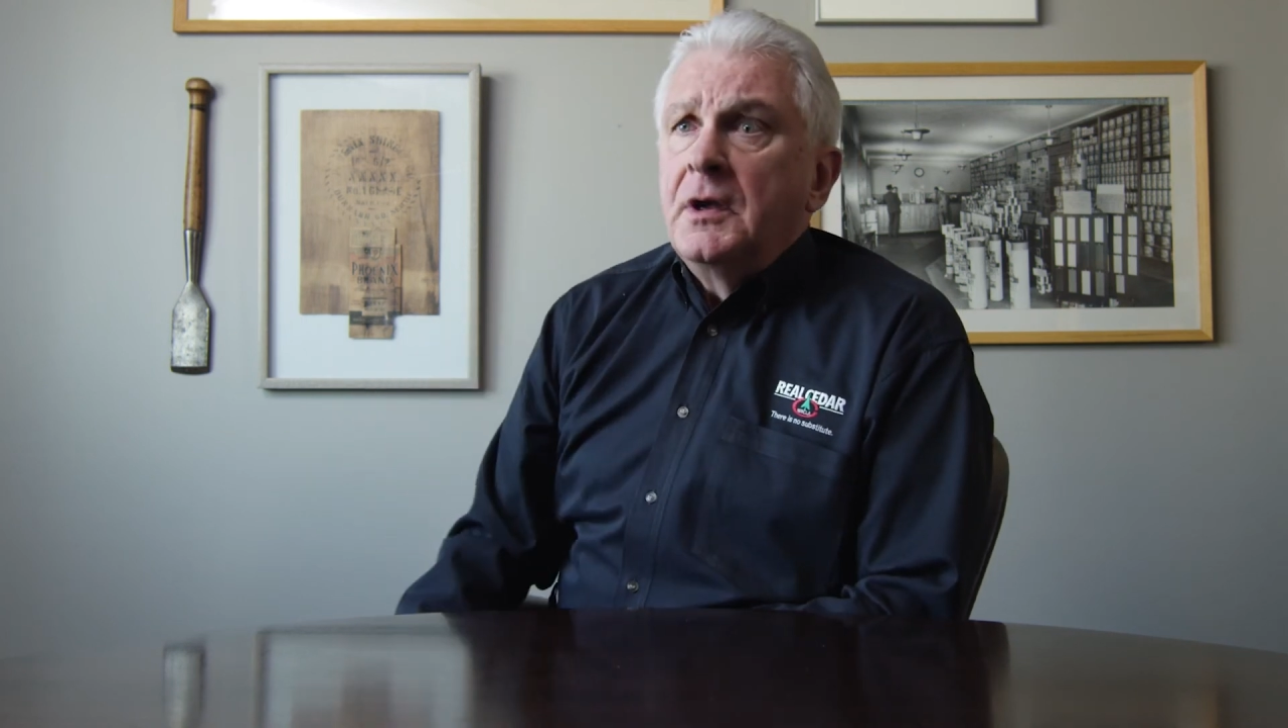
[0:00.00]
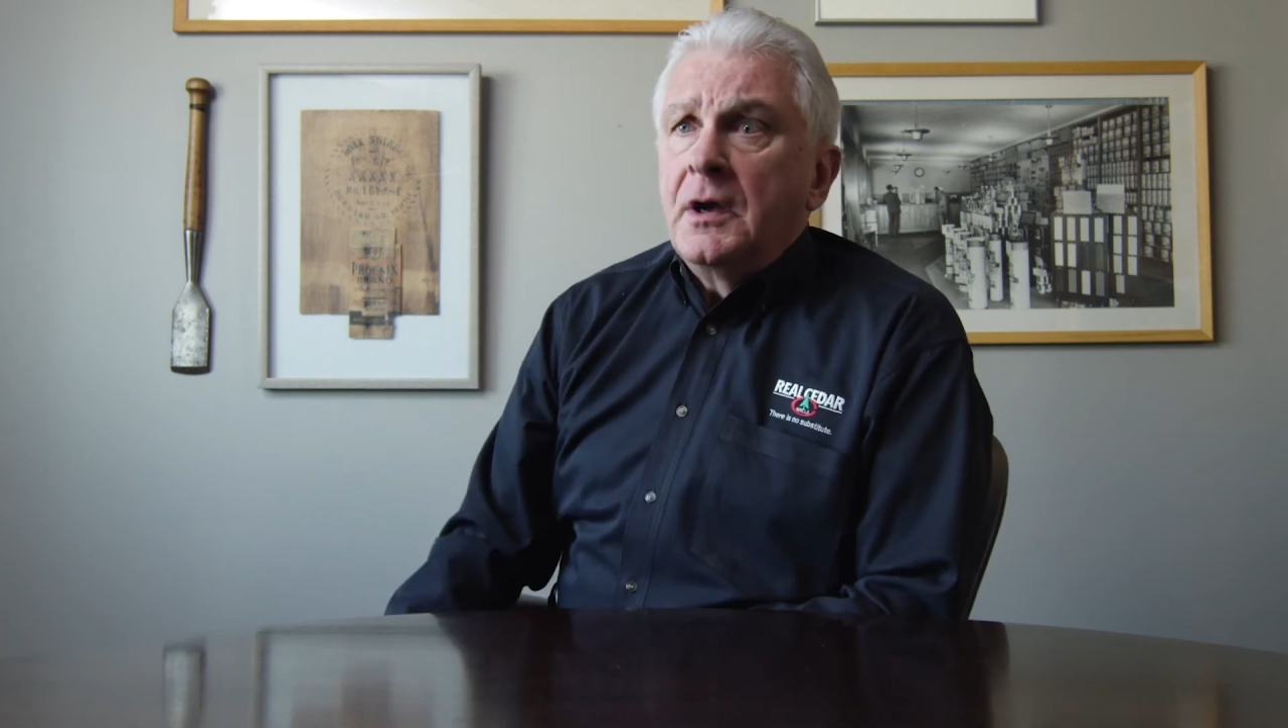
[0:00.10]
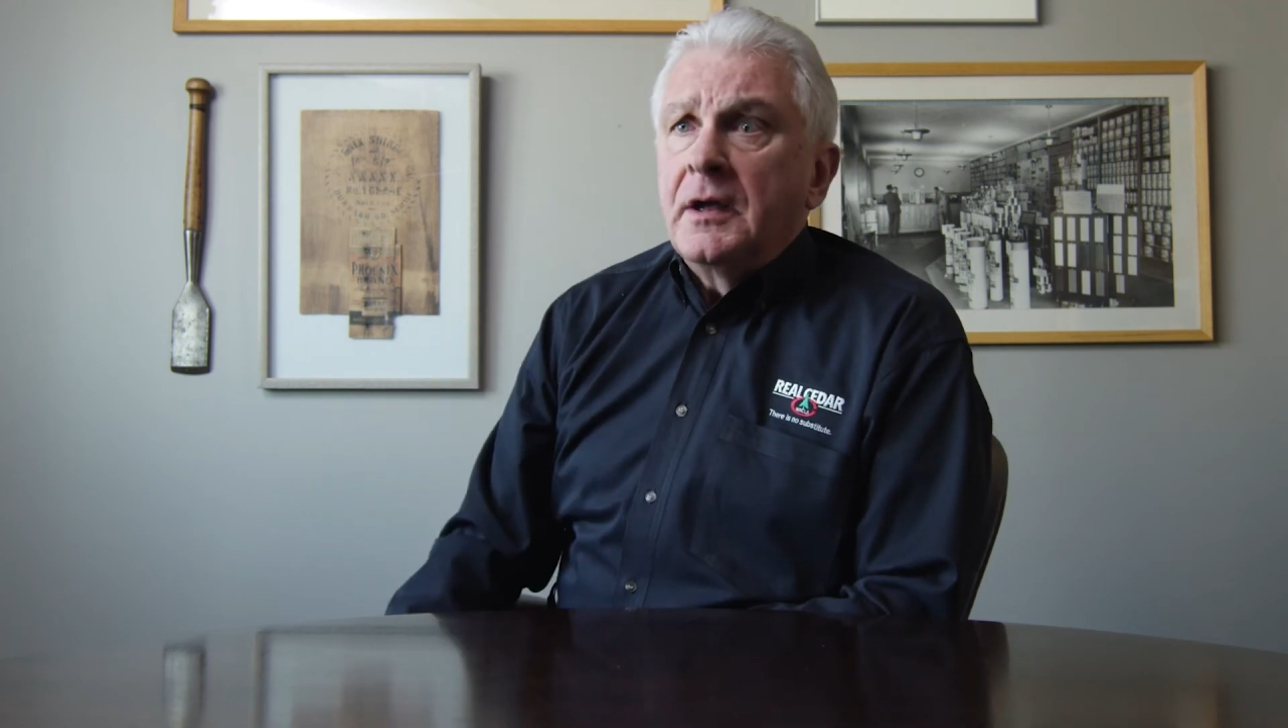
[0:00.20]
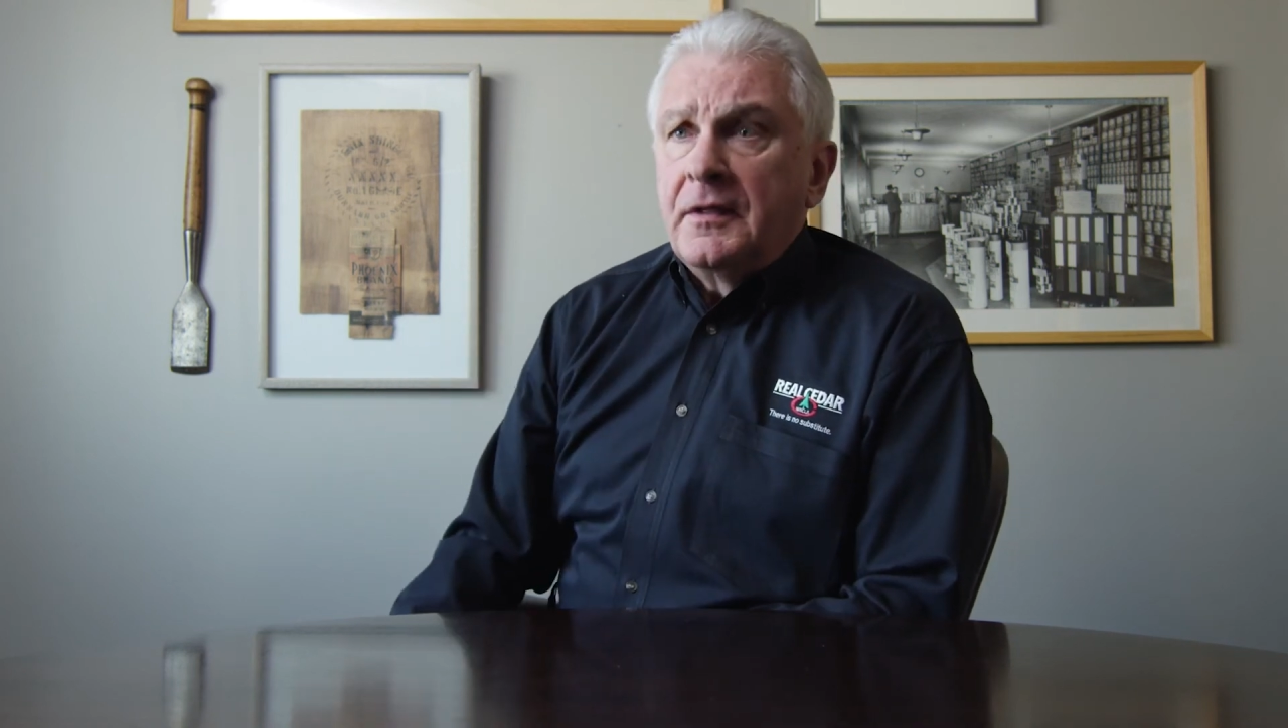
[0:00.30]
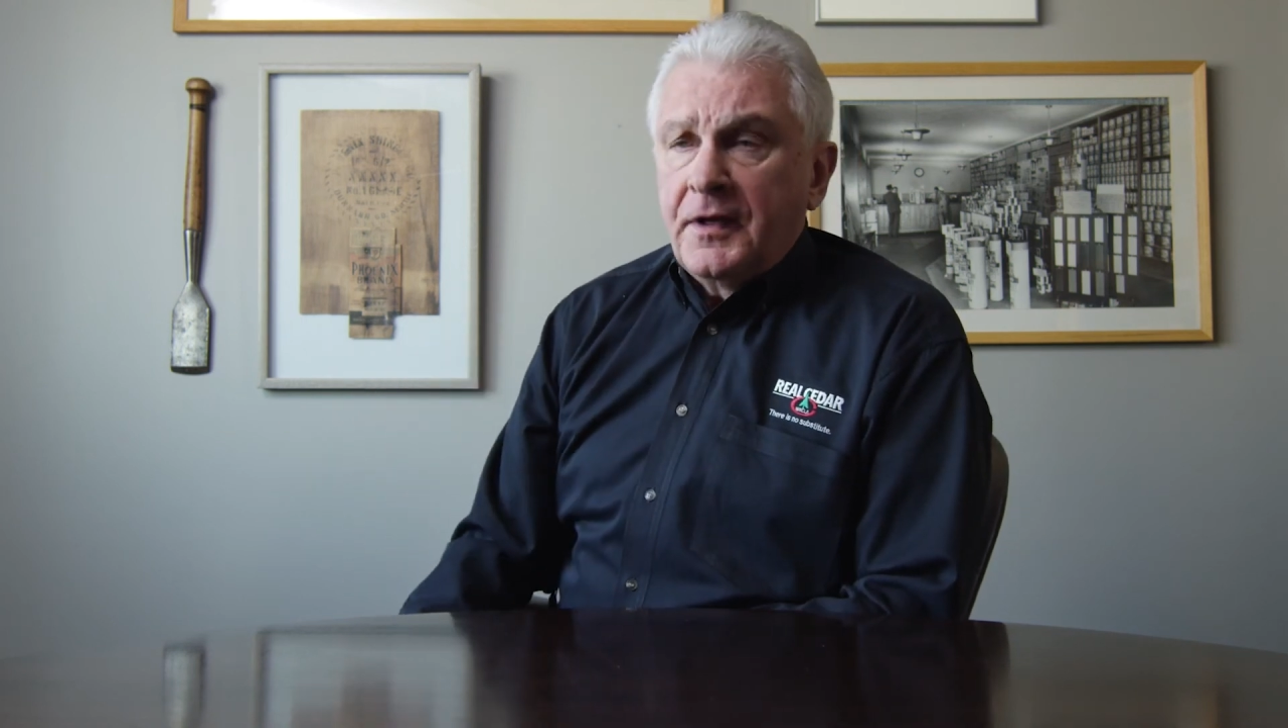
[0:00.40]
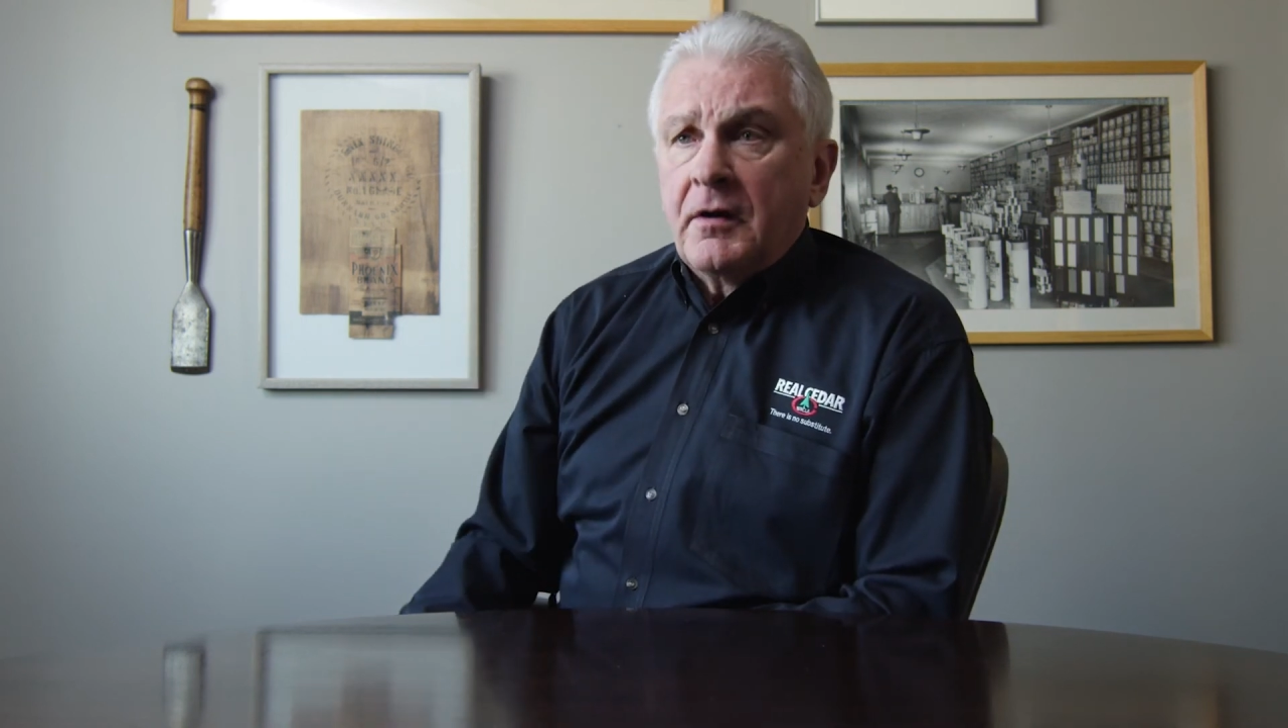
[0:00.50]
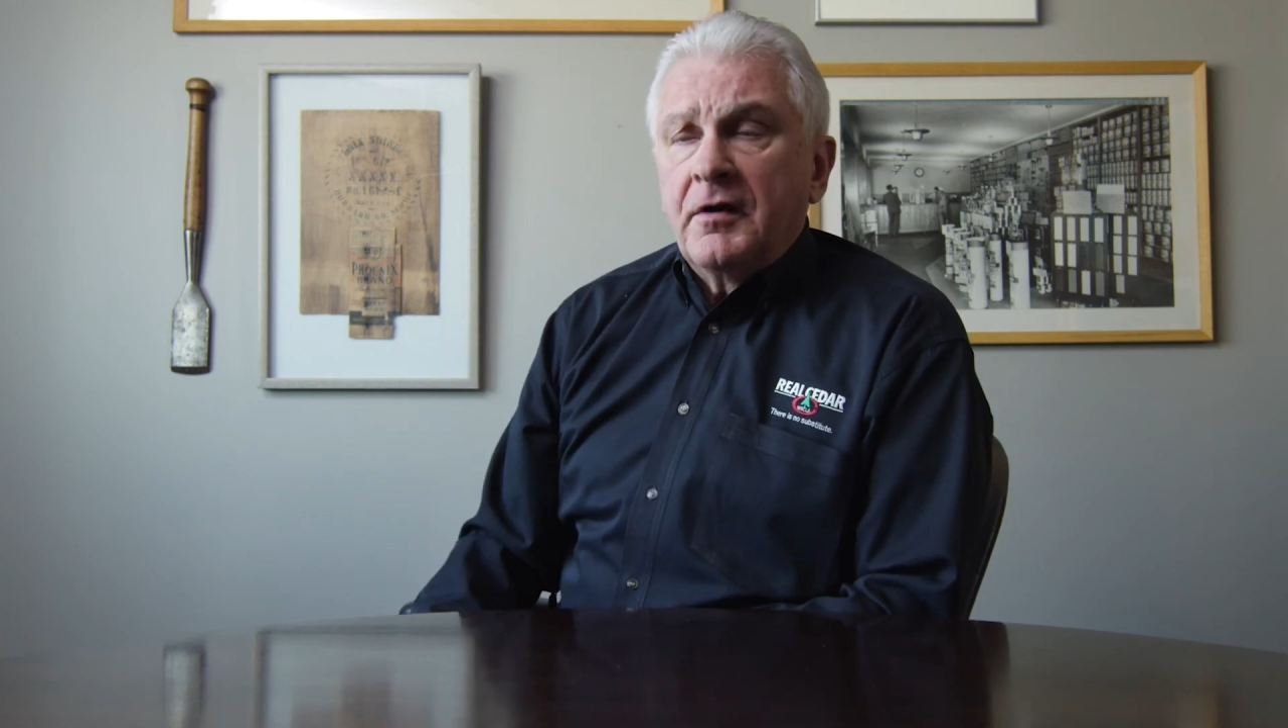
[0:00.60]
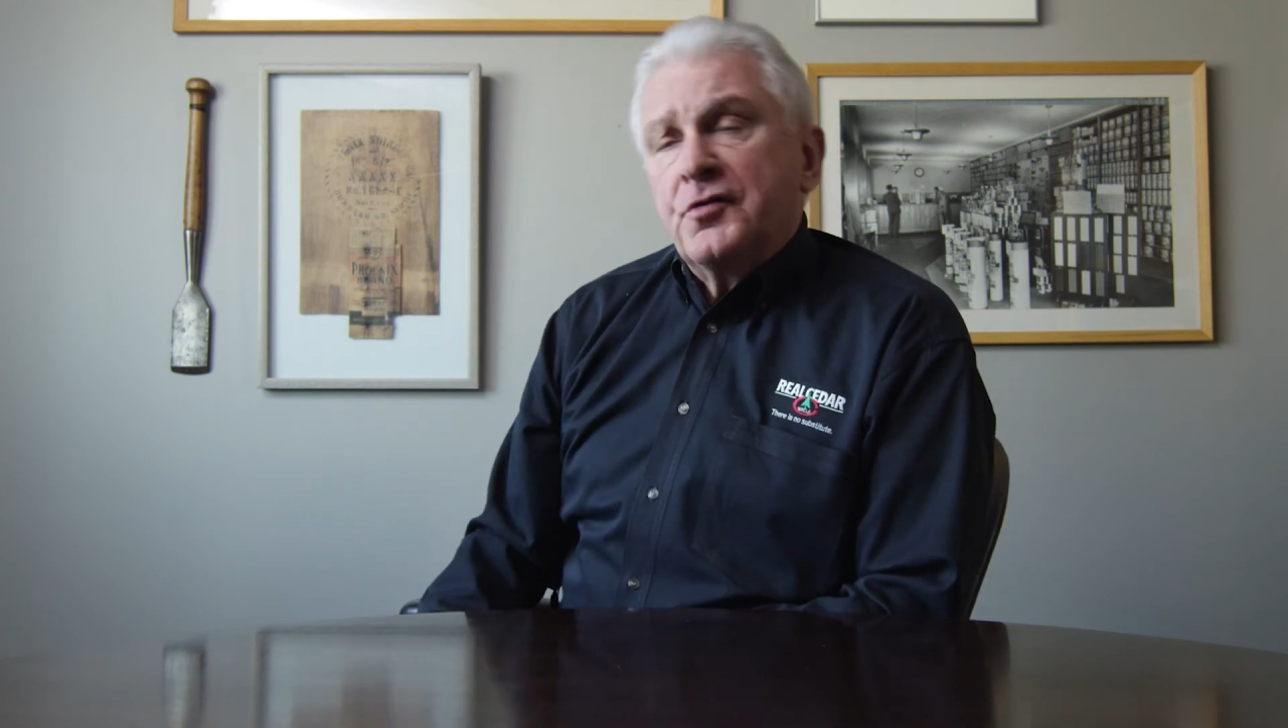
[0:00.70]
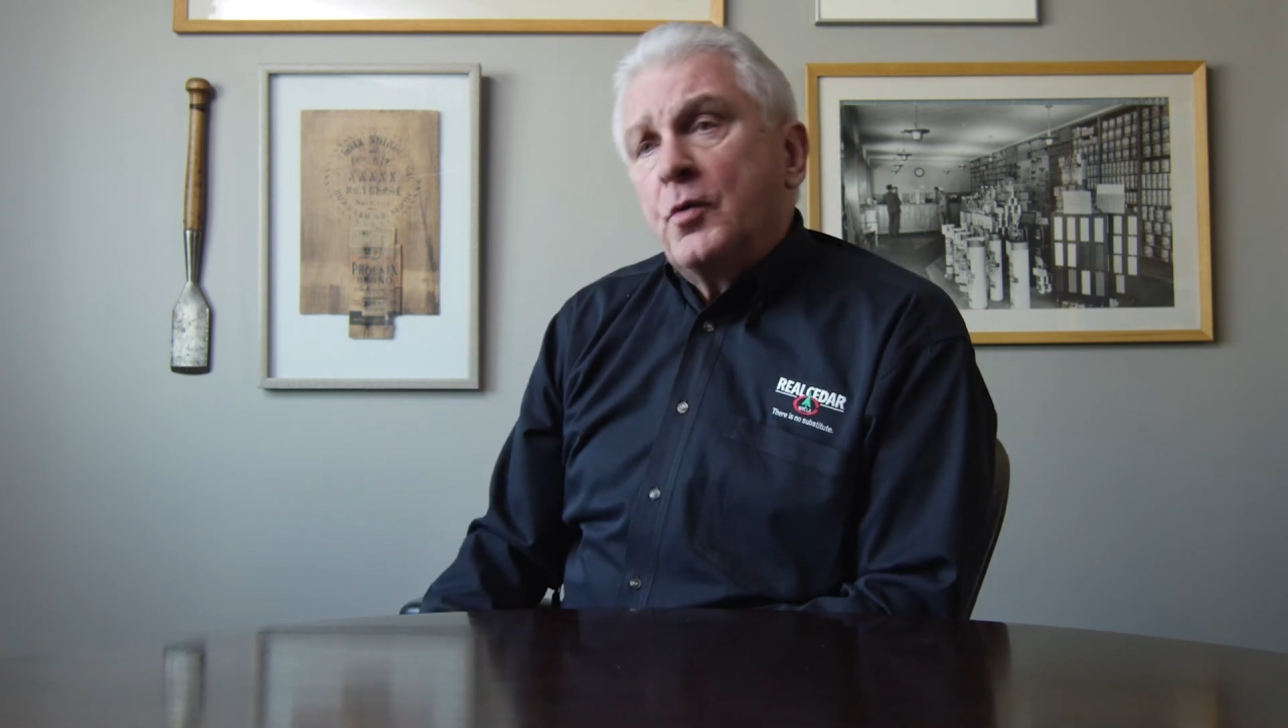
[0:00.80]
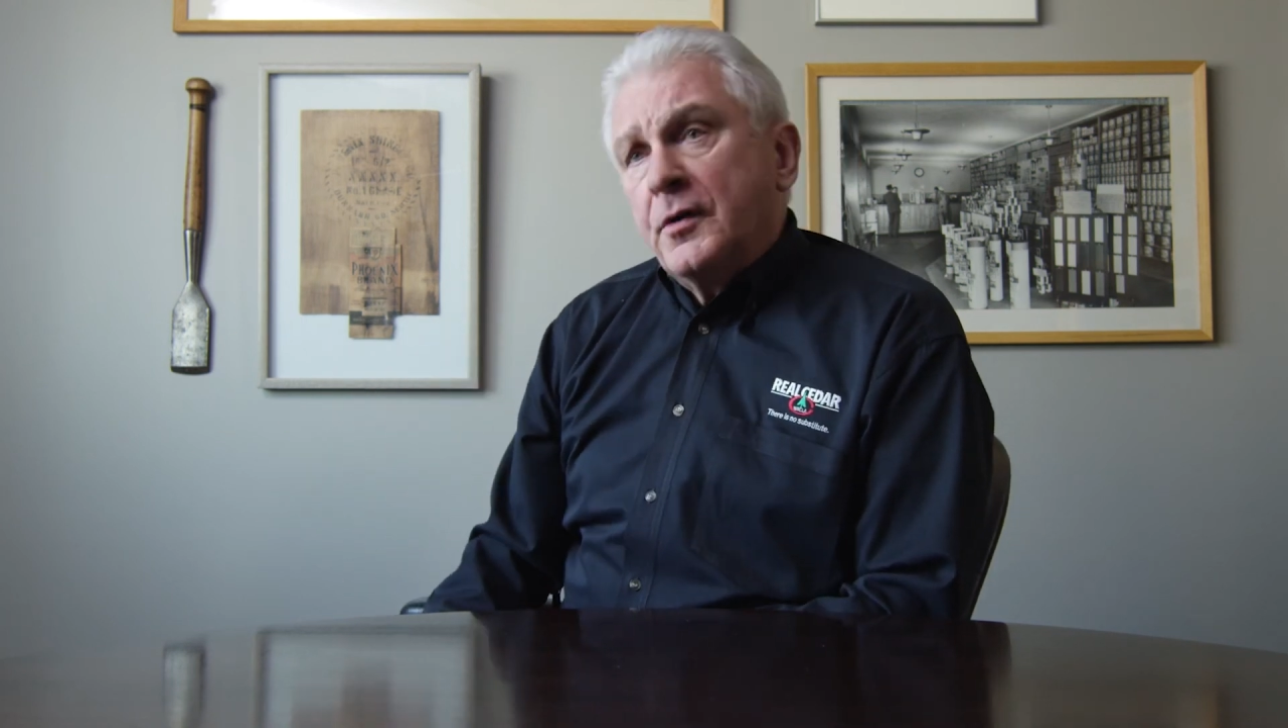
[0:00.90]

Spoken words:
in the areas where